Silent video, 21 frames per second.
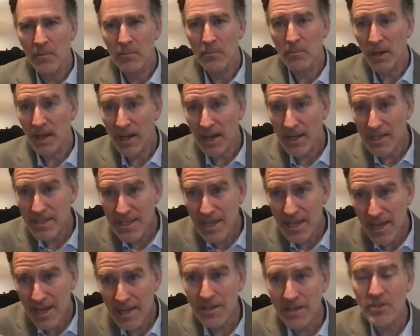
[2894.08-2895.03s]
but I
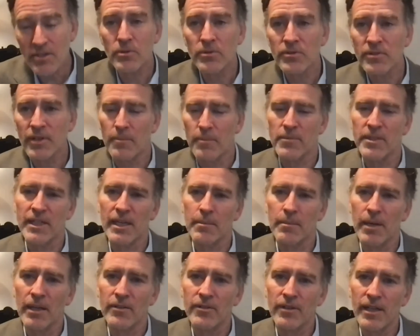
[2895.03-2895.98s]
can do something
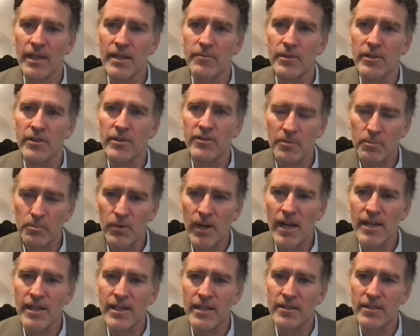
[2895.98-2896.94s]
about slavery
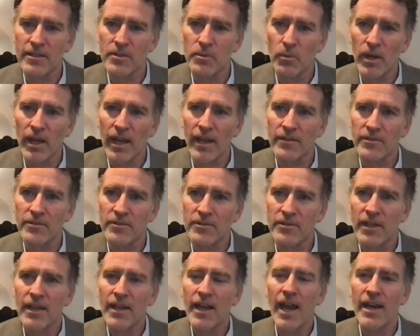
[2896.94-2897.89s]
spreading into the West,
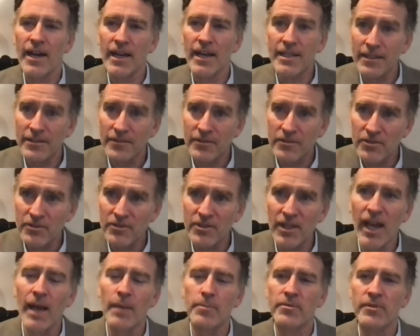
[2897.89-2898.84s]
and I can
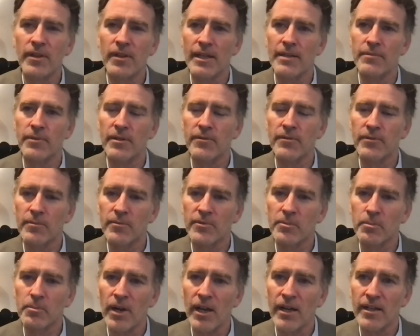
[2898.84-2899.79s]
stop slavery from
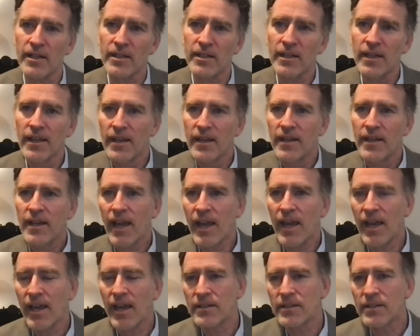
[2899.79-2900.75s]
spreading.
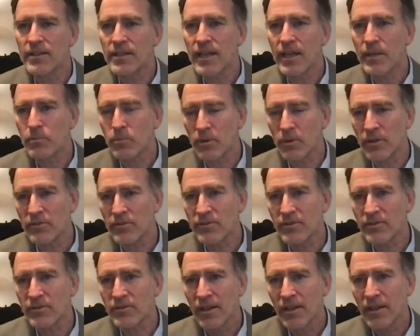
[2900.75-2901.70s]
And it
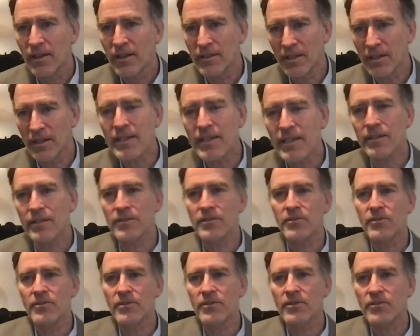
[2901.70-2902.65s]
was
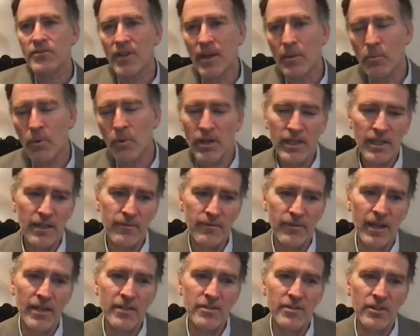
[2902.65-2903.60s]
Lincoln's somewhat
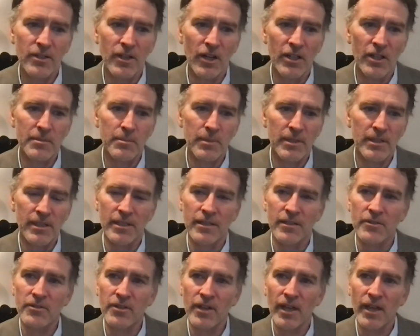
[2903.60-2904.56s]
innovation ultimately
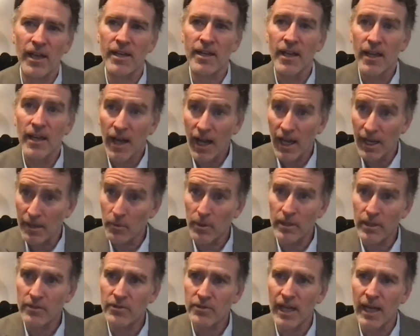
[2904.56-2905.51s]
to say, I
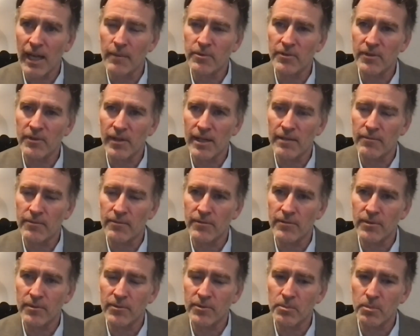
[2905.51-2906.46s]
want to stop slavery
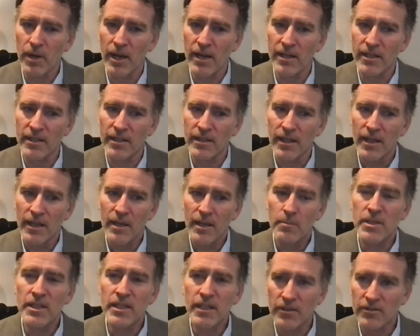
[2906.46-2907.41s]
from spreading
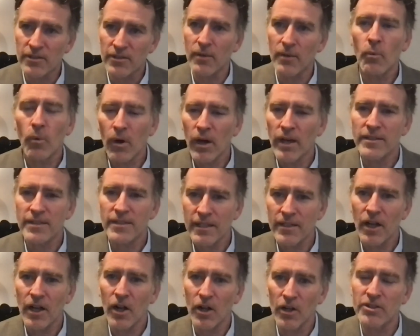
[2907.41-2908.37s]
because I want
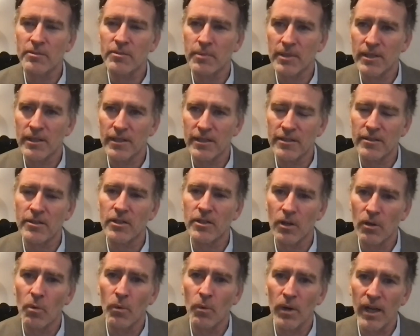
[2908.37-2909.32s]
it ultimately to
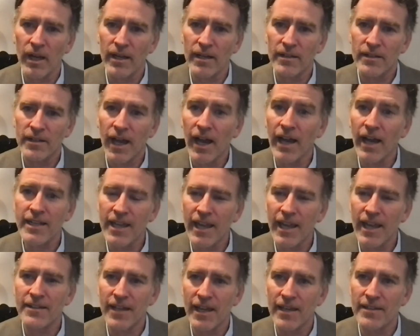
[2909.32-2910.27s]
go away. I
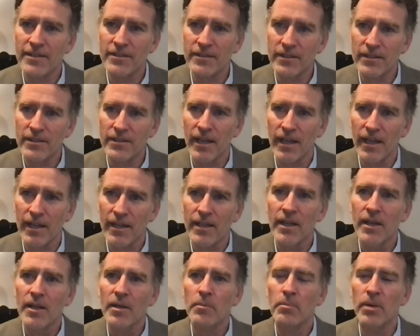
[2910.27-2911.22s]
can't end it today,
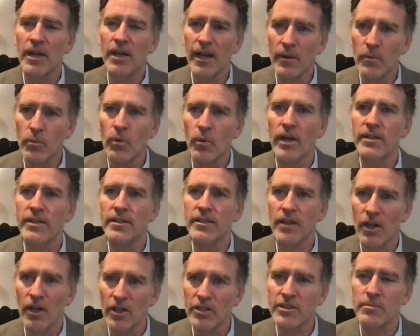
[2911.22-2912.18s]
but I want it
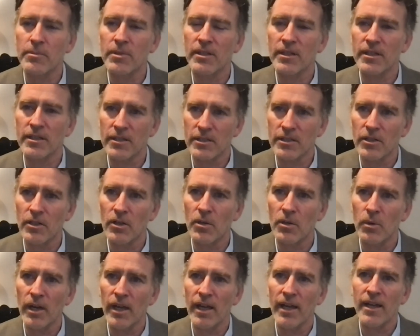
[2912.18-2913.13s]
ultimately to go
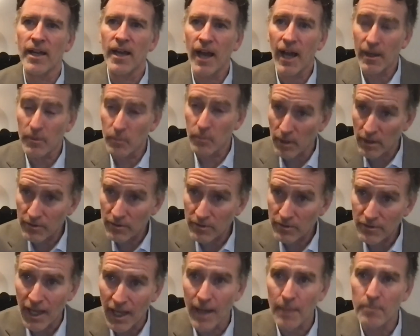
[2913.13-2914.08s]
away. I want to
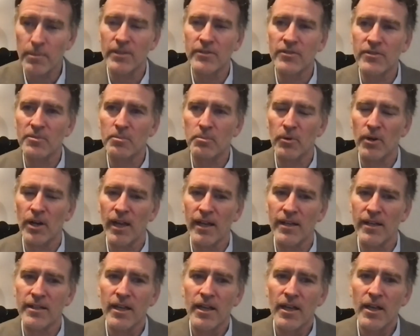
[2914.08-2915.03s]
stop its
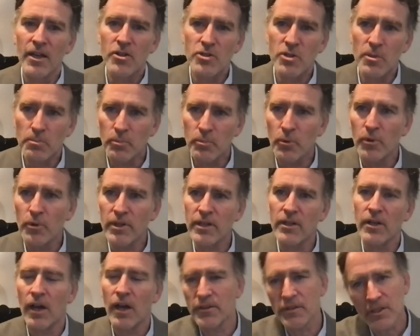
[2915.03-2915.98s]
spread to put it
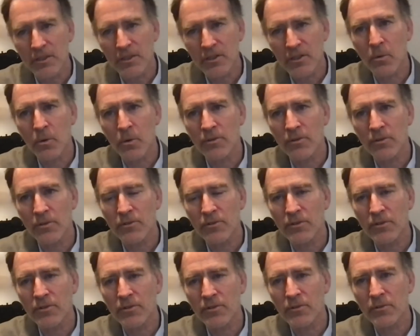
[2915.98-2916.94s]
on the course
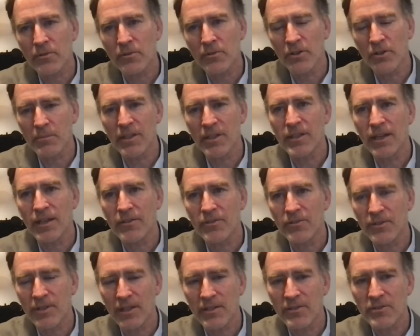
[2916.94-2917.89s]
to ultimate
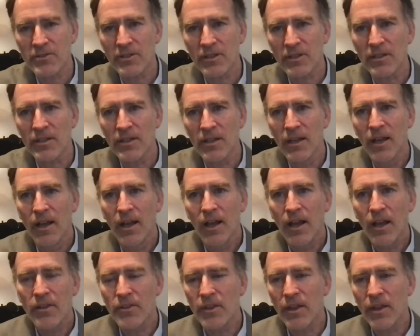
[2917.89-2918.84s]
extinction.
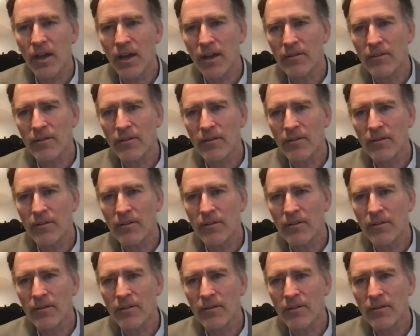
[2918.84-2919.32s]
The